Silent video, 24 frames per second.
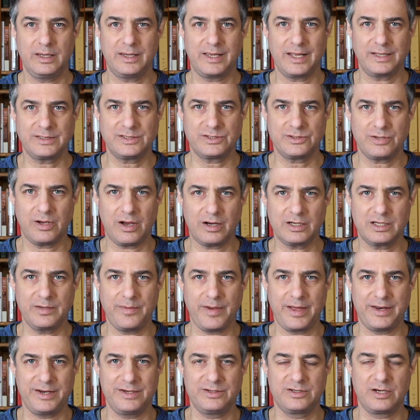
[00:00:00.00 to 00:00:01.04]
It gets talked
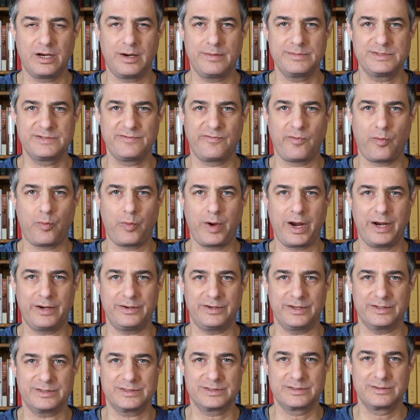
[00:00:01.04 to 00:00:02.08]
about in terms of
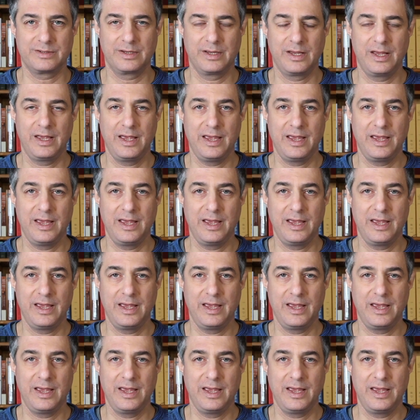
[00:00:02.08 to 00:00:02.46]
awareness,